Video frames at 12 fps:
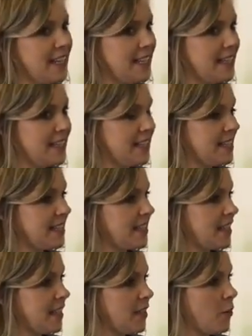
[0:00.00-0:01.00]
is
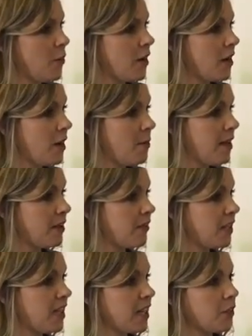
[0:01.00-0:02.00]
your amount of
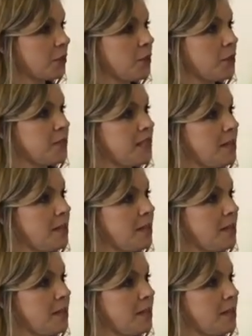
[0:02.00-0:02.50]
click-throughs,